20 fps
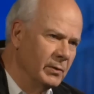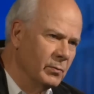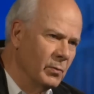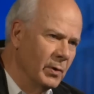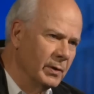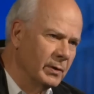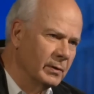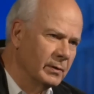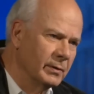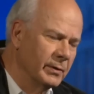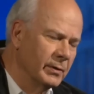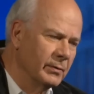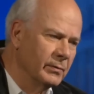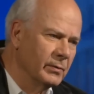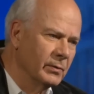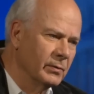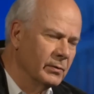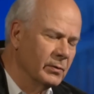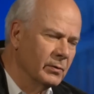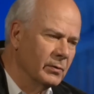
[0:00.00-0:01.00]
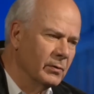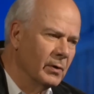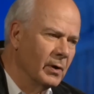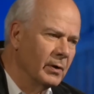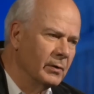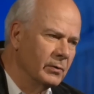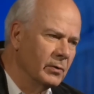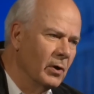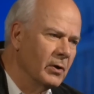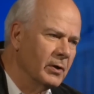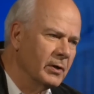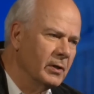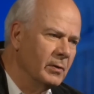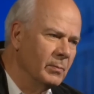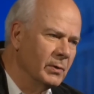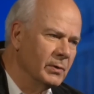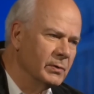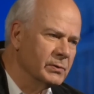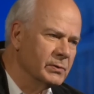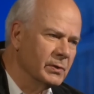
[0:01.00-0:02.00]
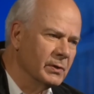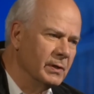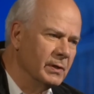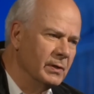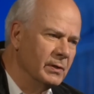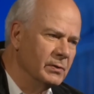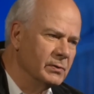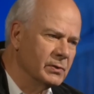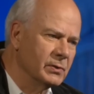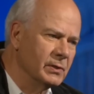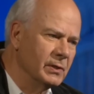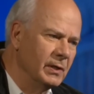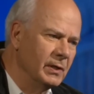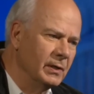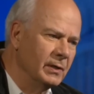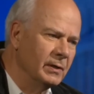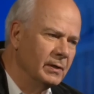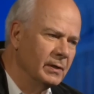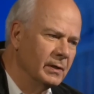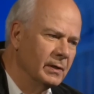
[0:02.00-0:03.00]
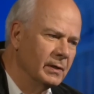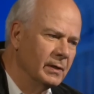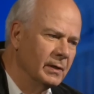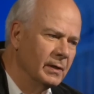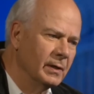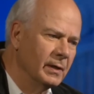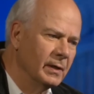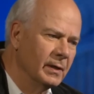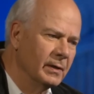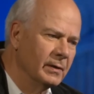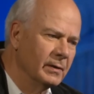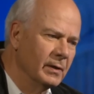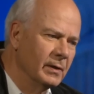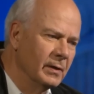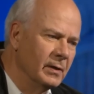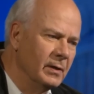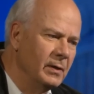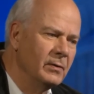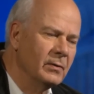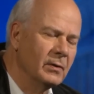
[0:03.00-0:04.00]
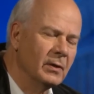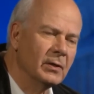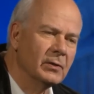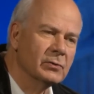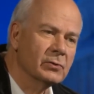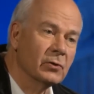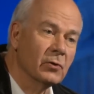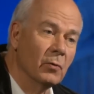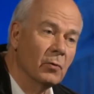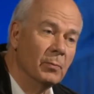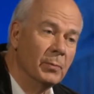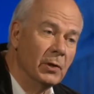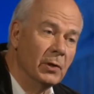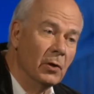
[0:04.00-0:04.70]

made quite clear that there are documents that he's seen that he thinks go